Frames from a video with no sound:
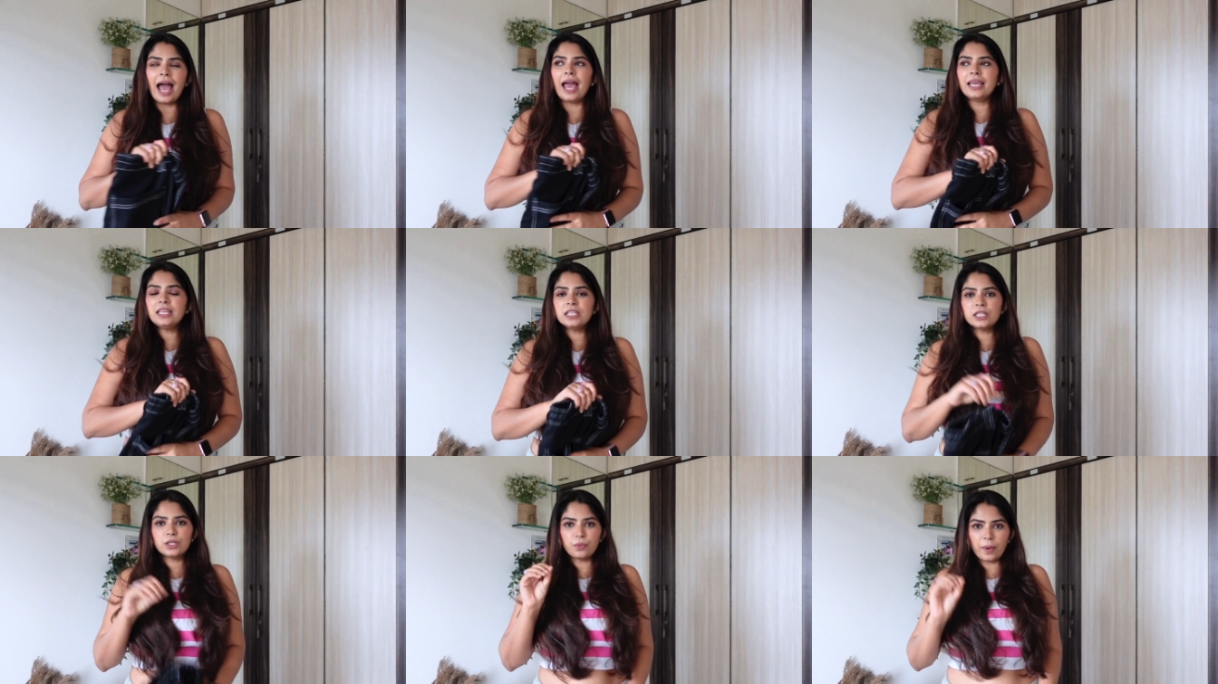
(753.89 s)
I
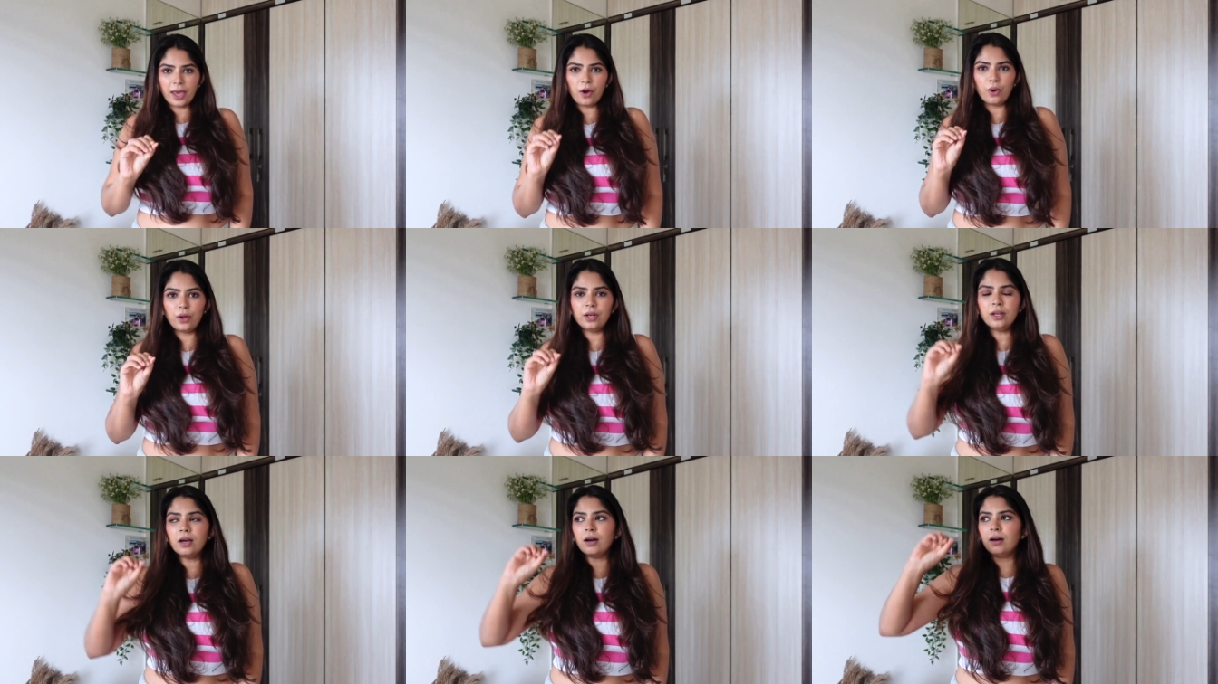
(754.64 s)
swear
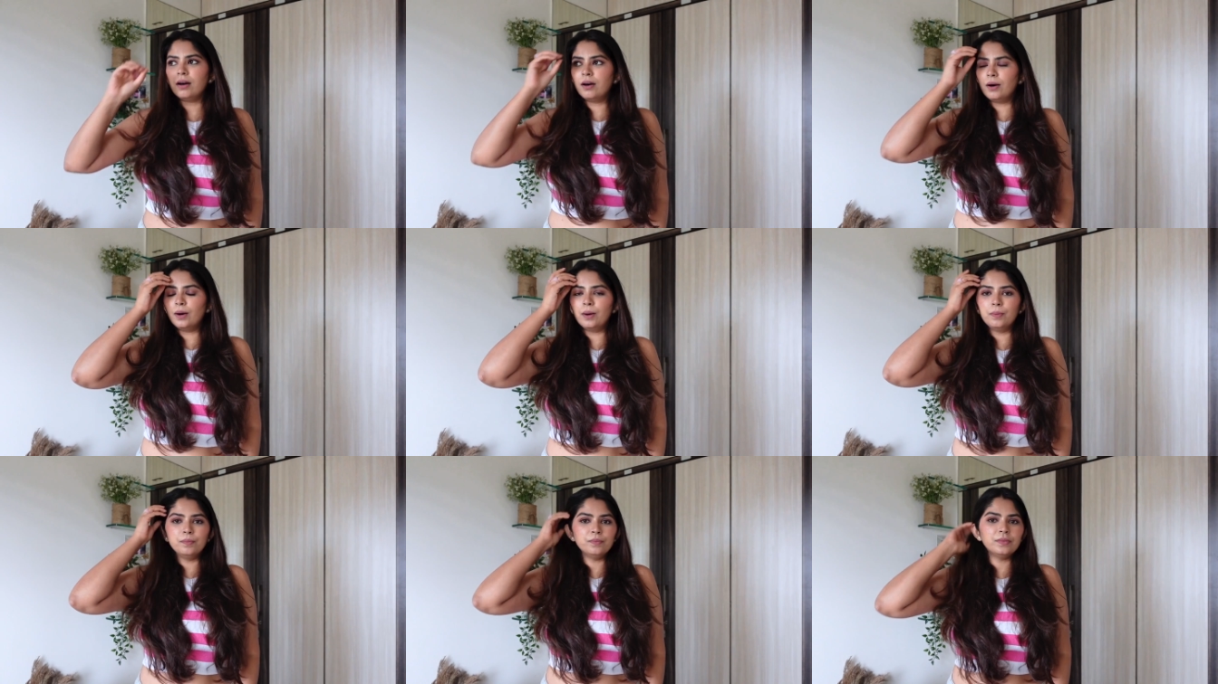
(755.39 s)
on
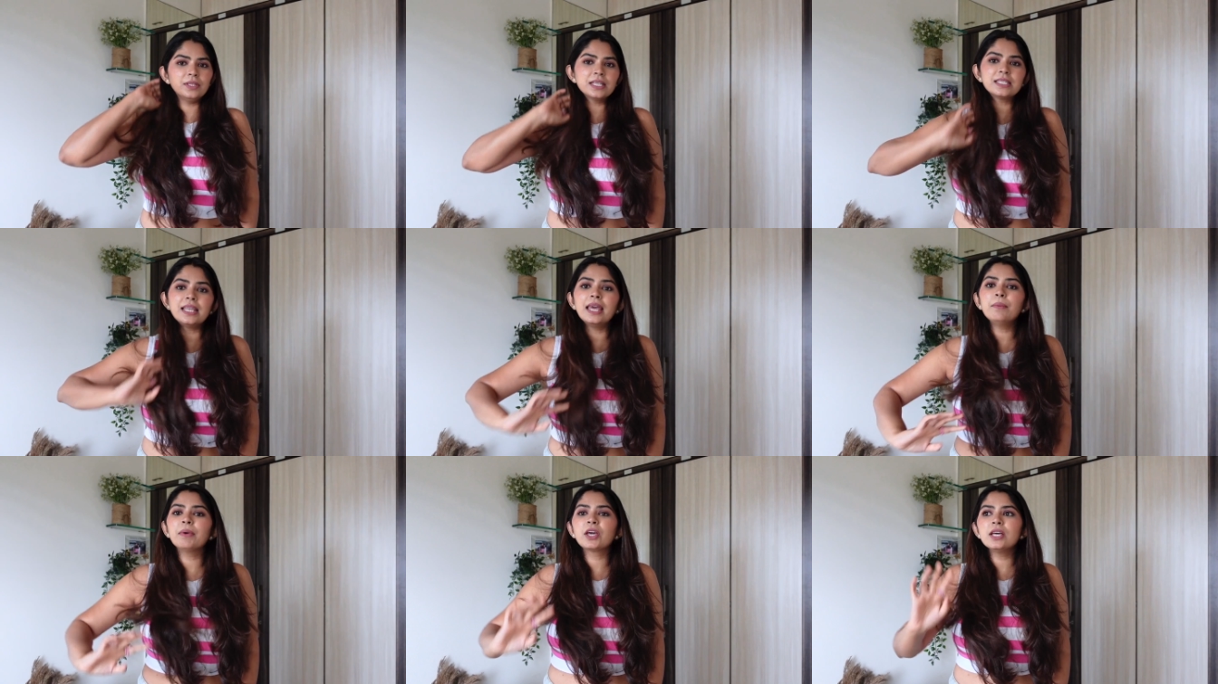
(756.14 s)
this
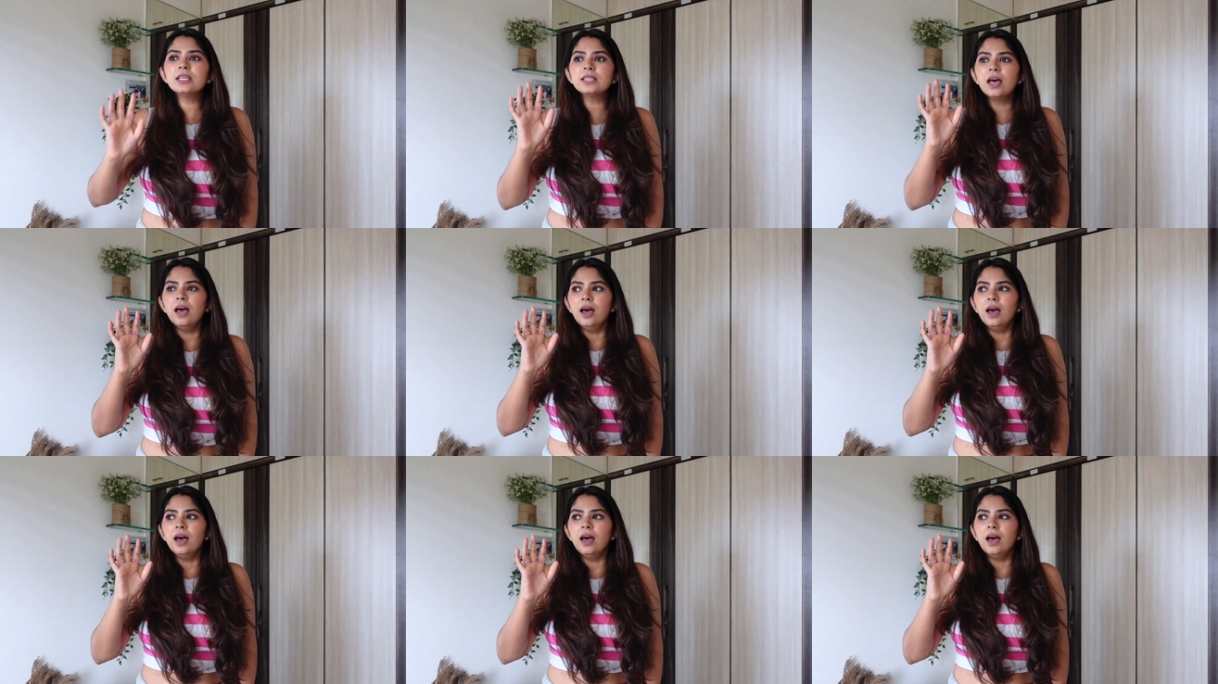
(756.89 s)
thing, because